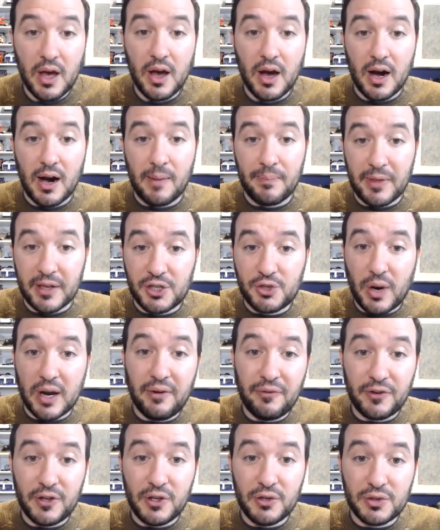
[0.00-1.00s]
Um, they
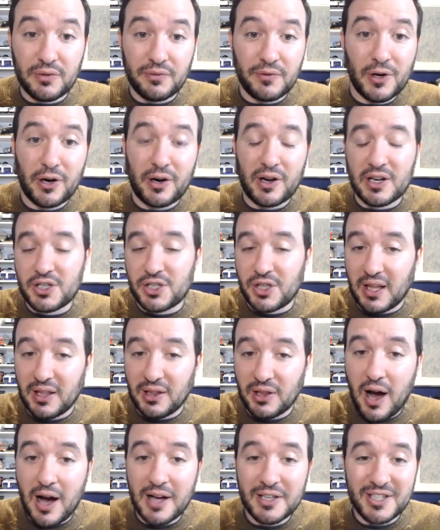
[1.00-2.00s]
traded for Jusuf Nurkic. They
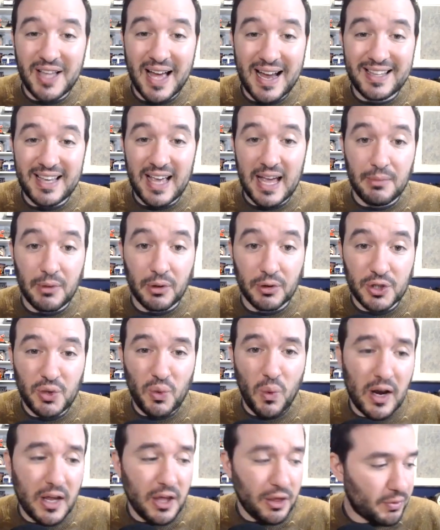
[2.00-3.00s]
lost that game. They were
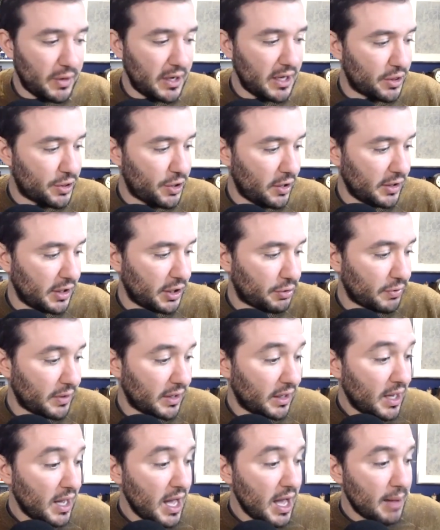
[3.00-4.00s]
23 and 33,
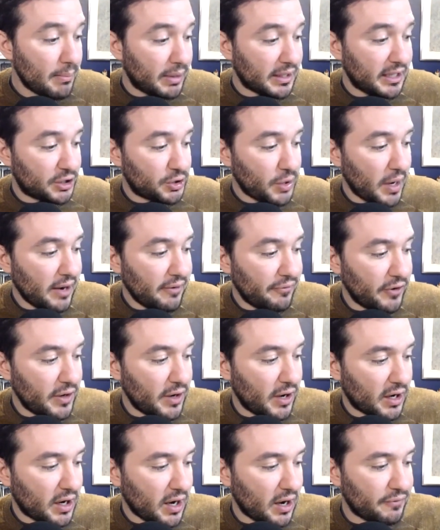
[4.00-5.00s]
but they traded for
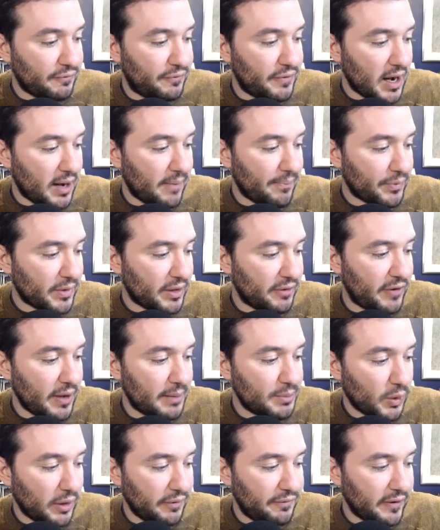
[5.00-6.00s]
Nurk on um,
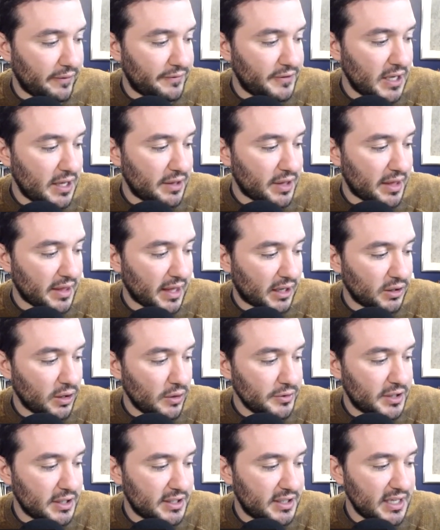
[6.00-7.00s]
February 15th and they
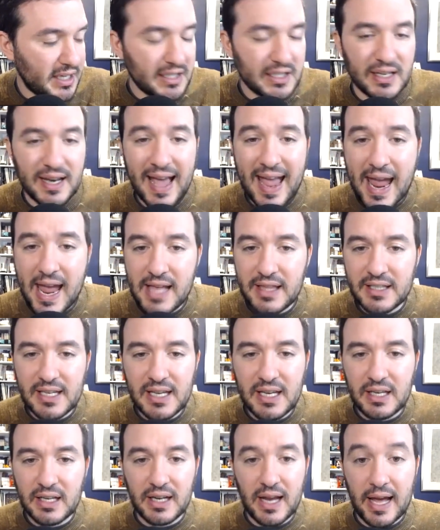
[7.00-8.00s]
closed the season
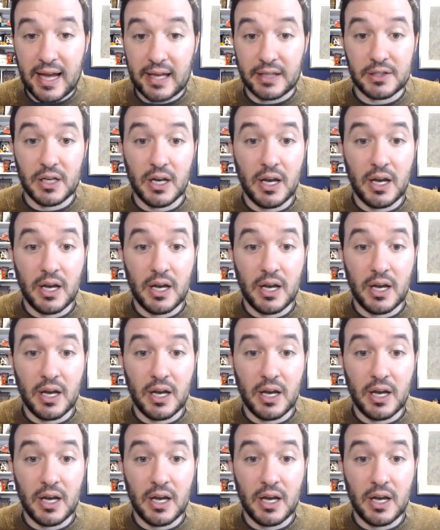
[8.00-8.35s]
18 and 8.